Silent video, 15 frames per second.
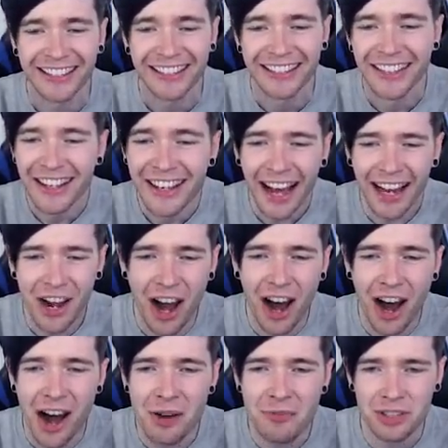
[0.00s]
And her
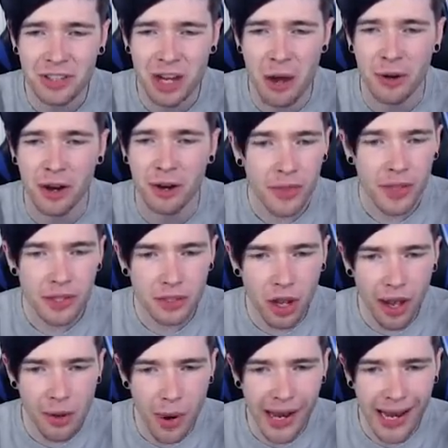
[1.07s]
arms come off. This
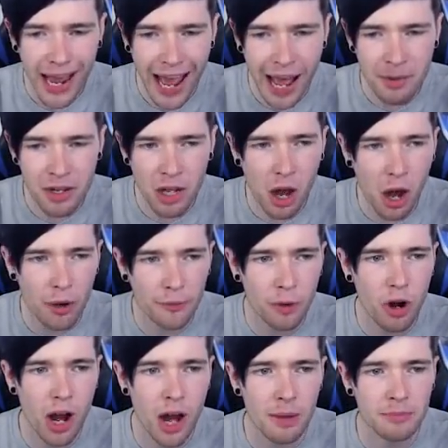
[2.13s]
guy went ham and cut off
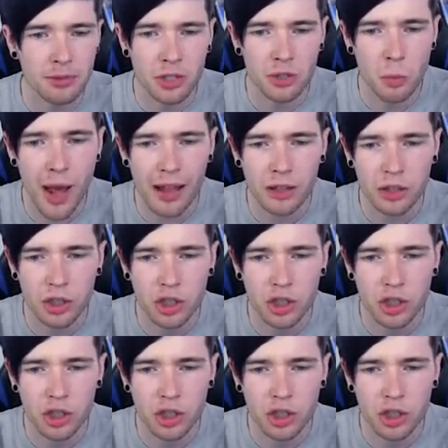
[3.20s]
her arms as well.